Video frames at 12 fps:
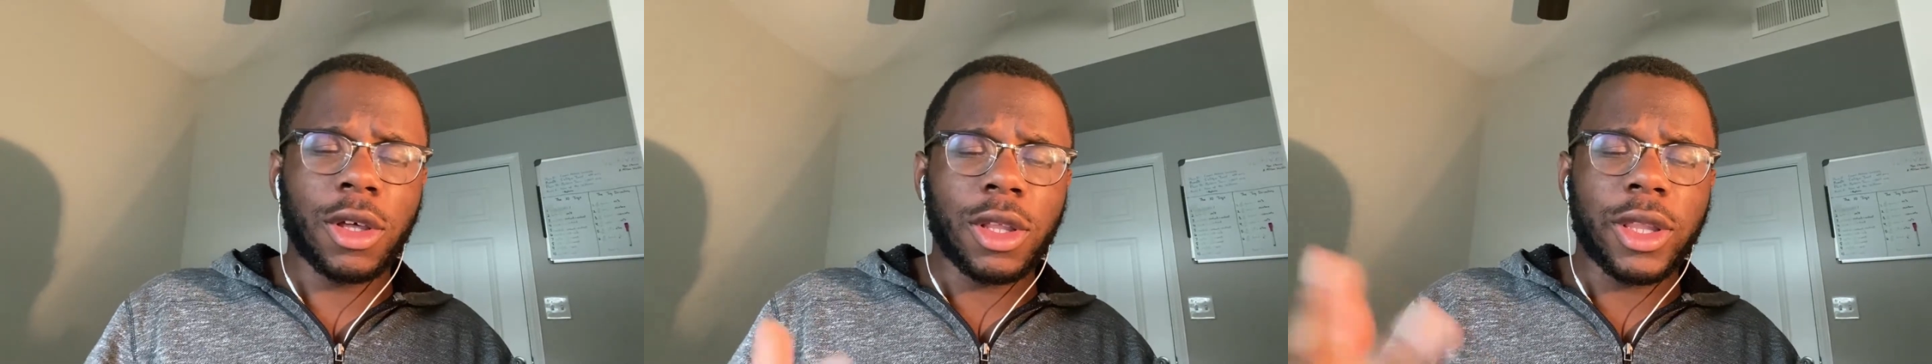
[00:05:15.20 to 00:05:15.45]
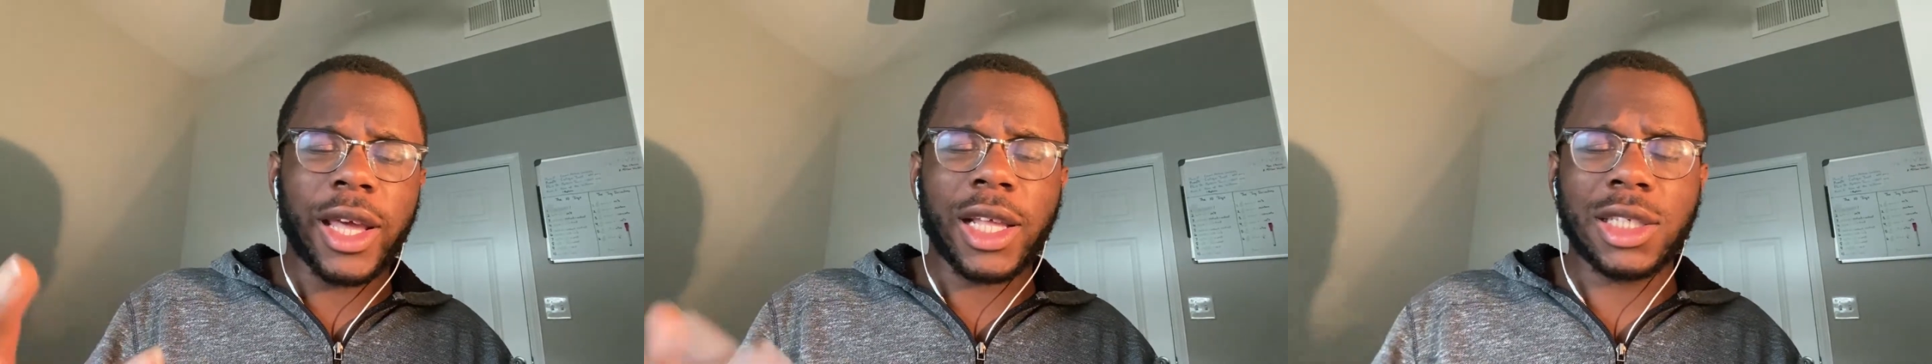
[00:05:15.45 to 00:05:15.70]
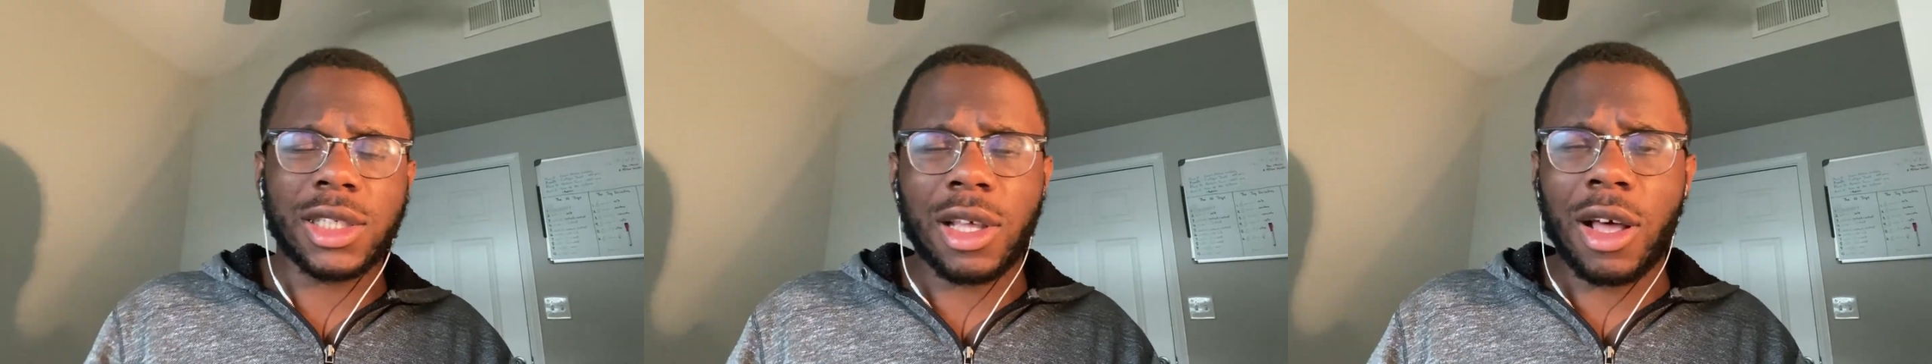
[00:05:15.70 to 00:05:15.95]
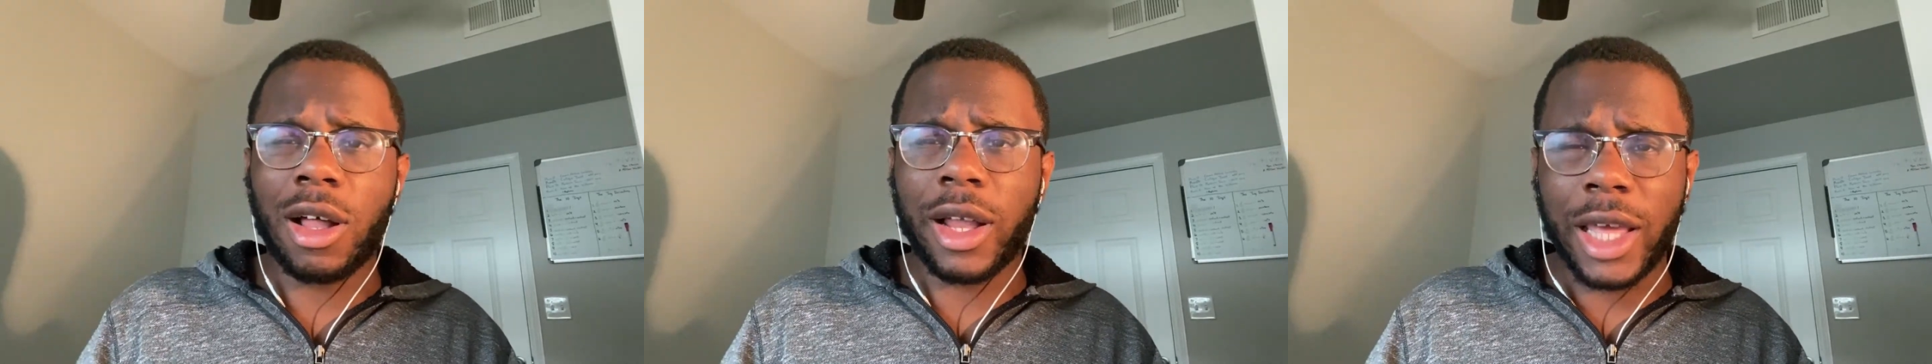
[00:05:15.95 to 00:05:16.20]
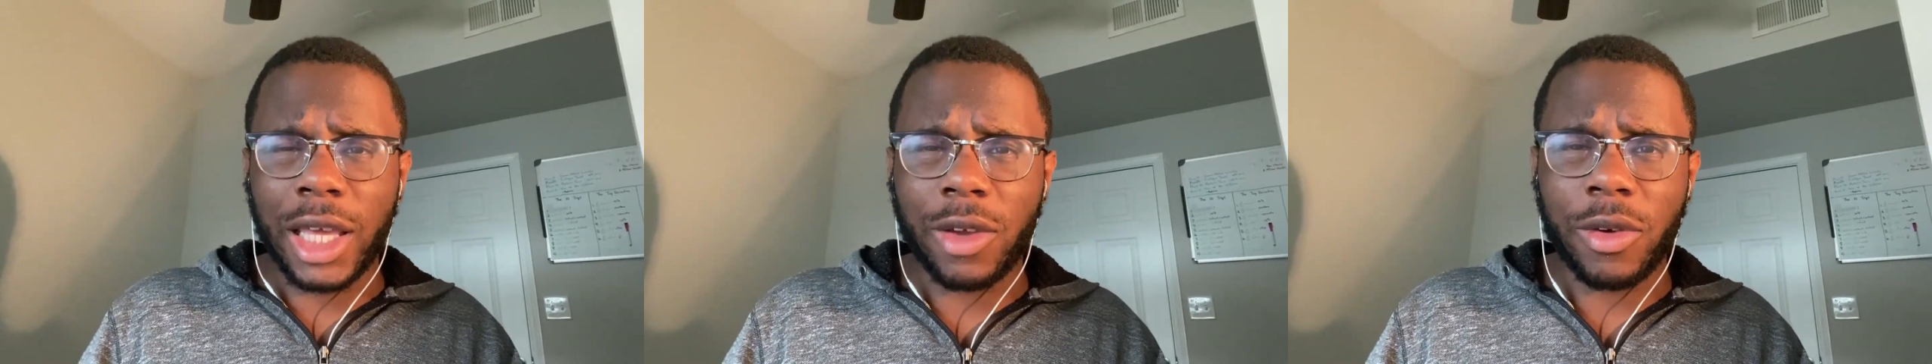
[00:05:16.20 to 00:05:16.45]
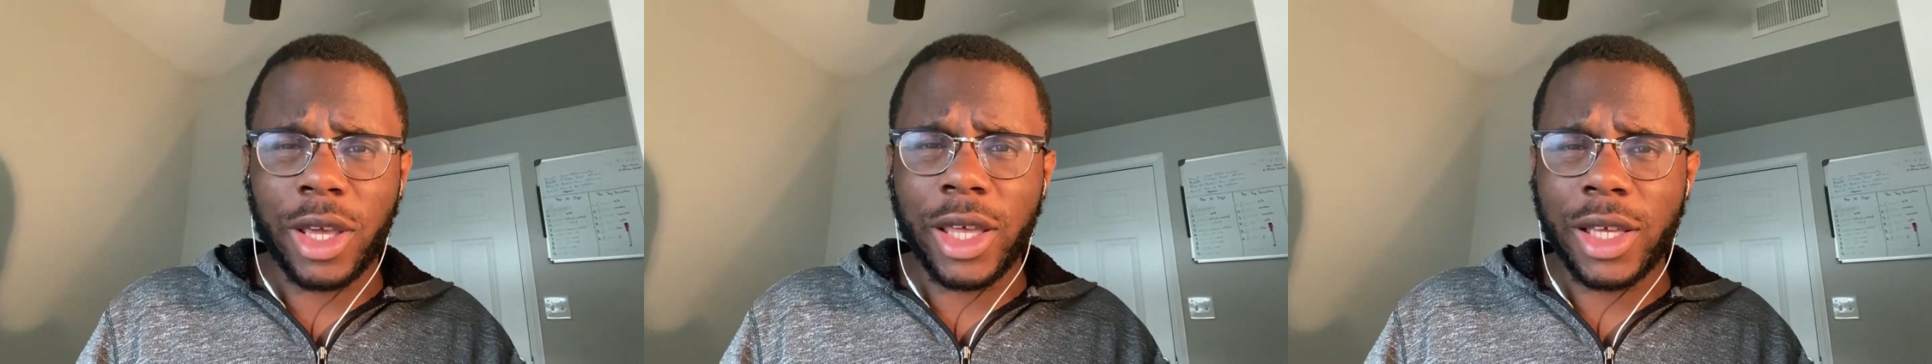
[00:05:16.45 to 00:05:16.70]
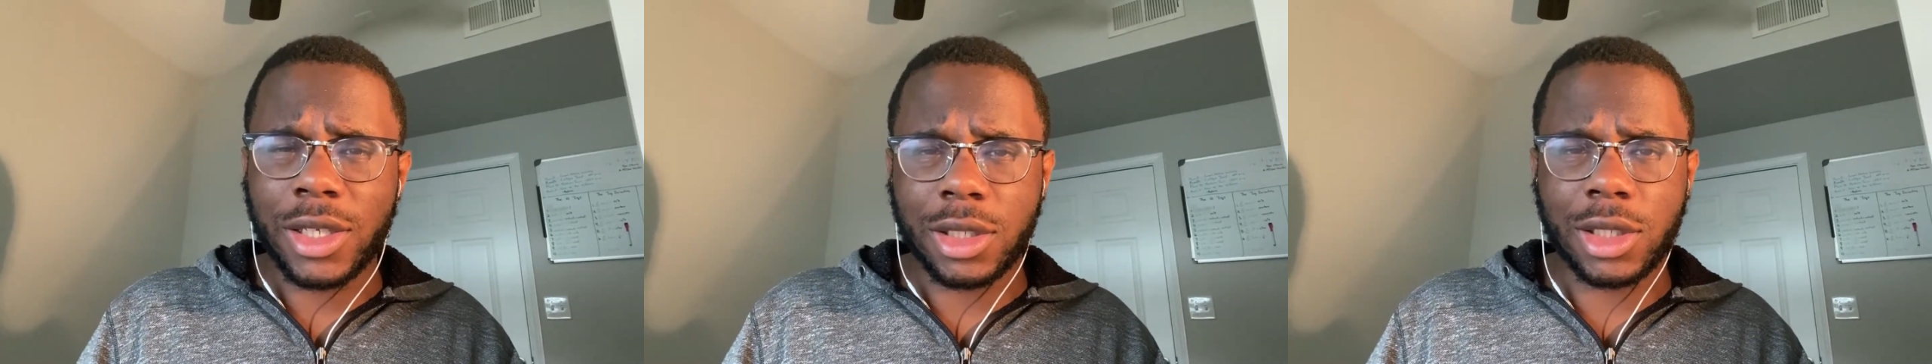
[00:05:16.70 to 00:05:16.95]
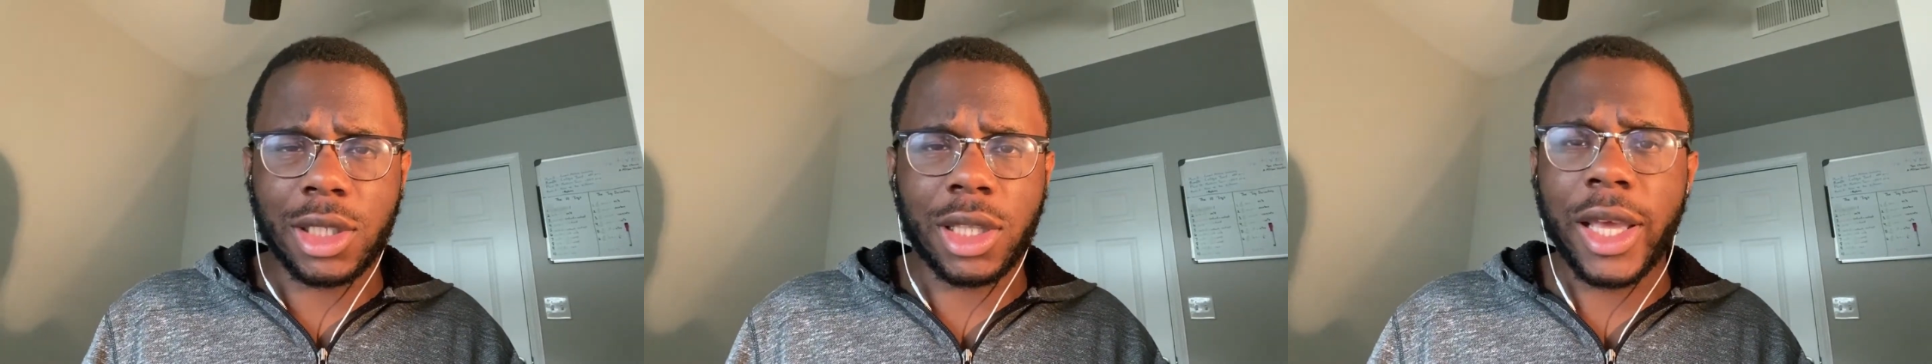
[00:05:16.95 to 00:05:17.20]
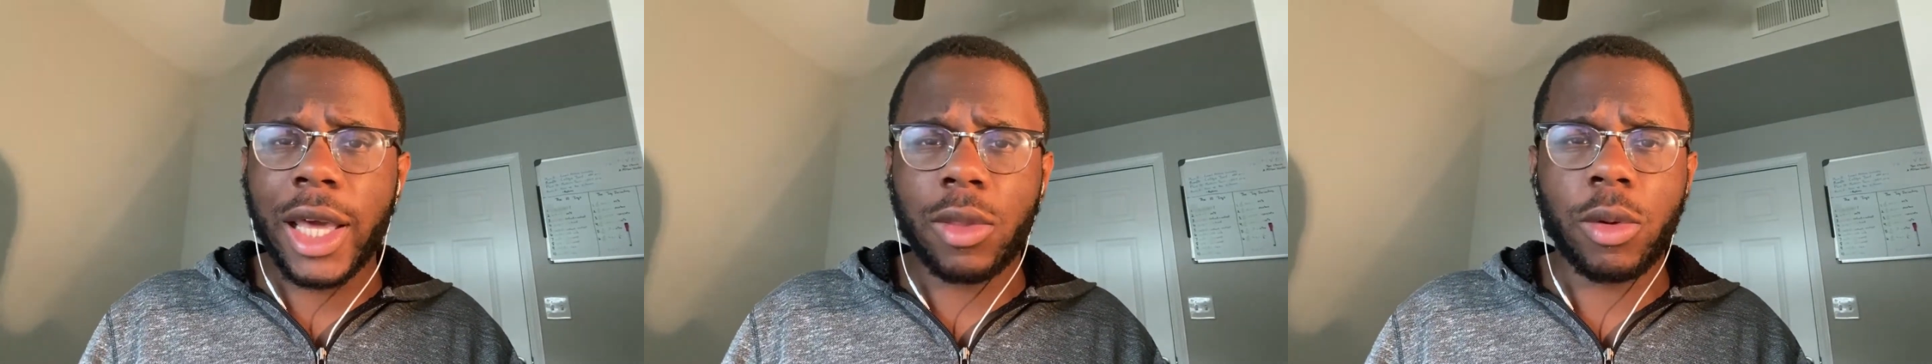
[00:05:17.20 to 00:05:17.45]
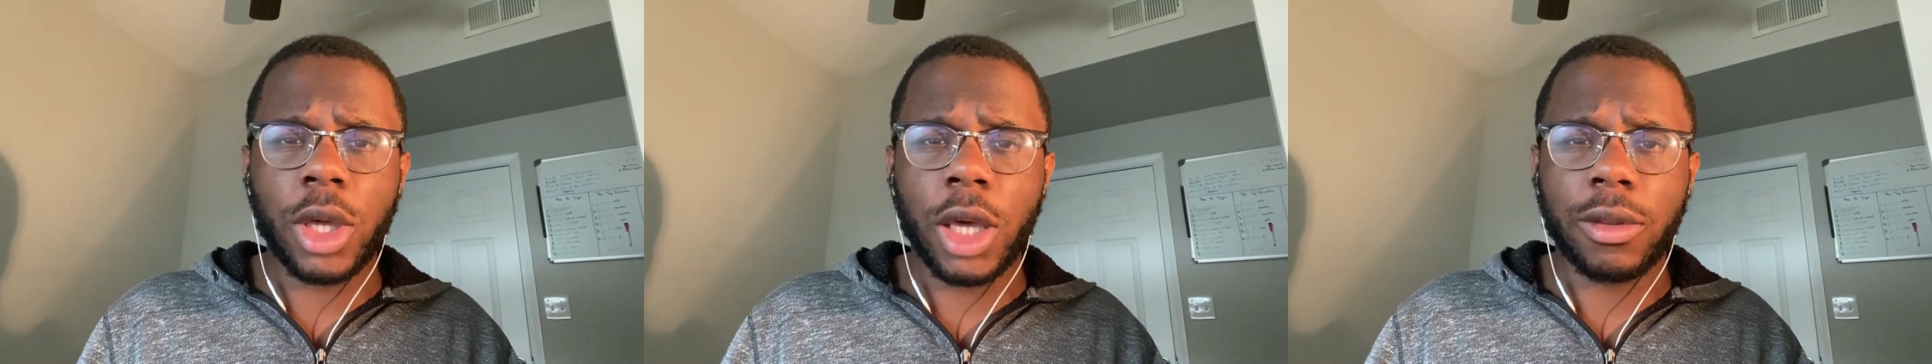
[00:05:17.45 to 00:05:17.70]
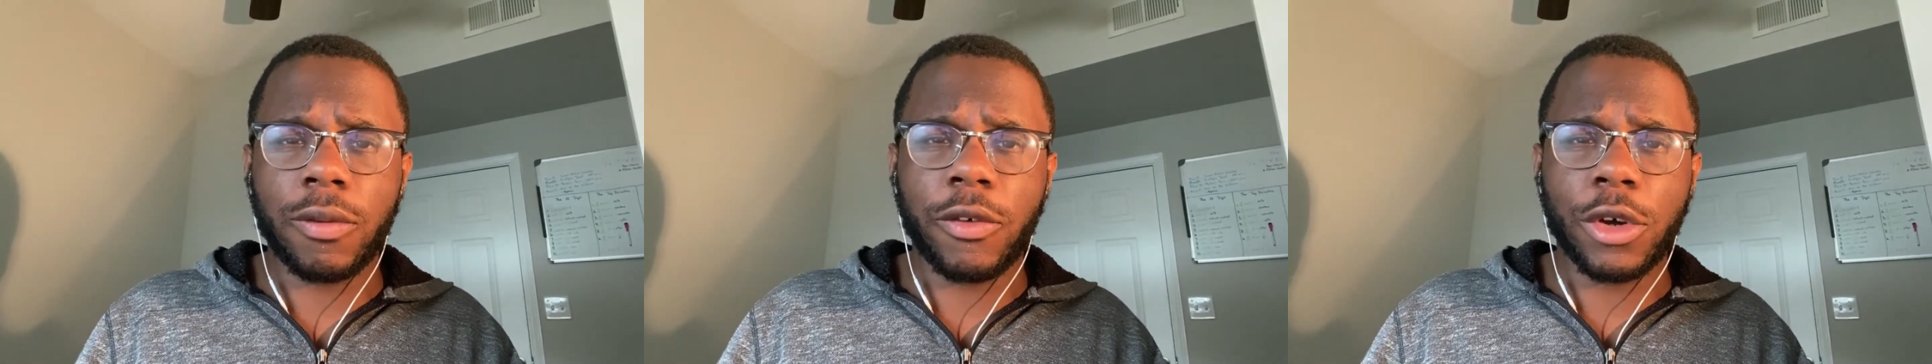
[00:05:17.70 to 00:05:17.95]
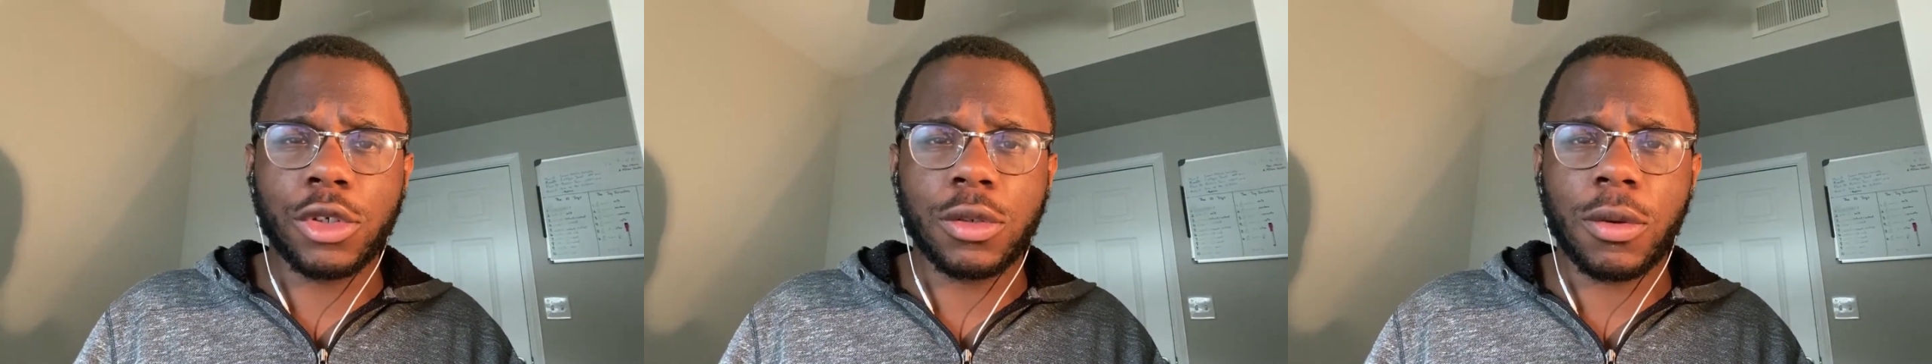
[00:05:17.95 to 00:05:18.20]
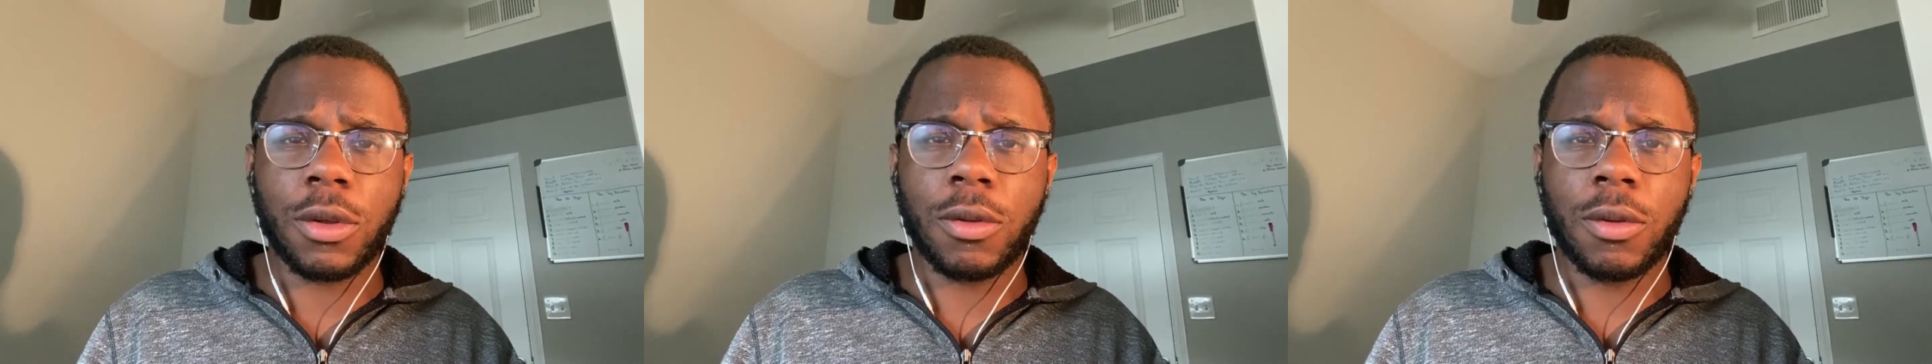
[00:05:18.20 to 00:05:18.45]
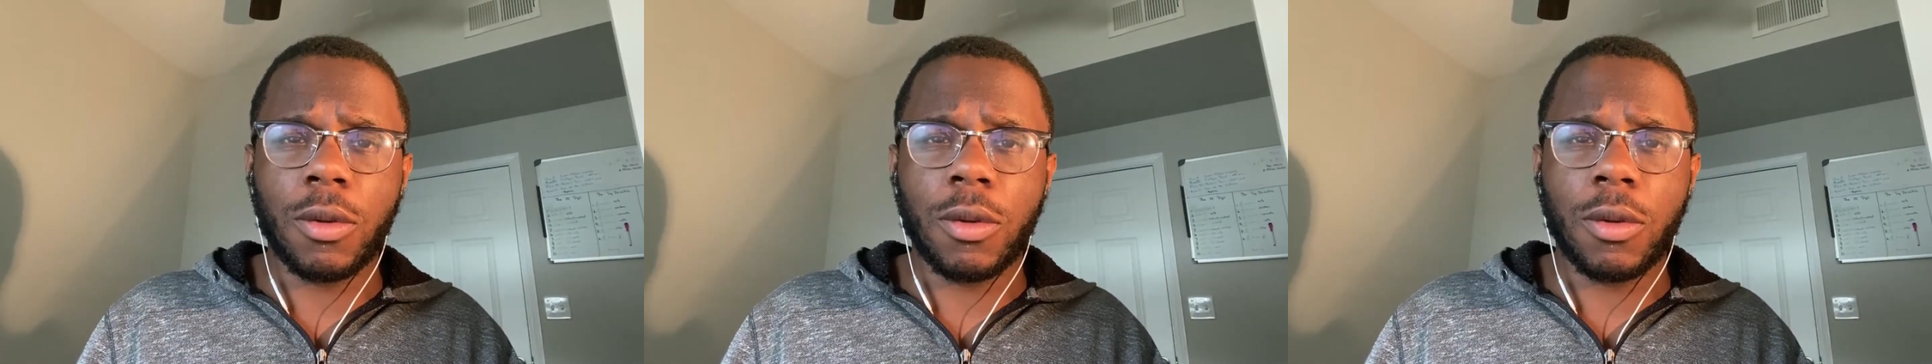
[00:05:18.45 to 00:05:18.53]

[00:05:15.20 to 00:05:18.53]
That's all anchoring is. It's just the tethering of the virtual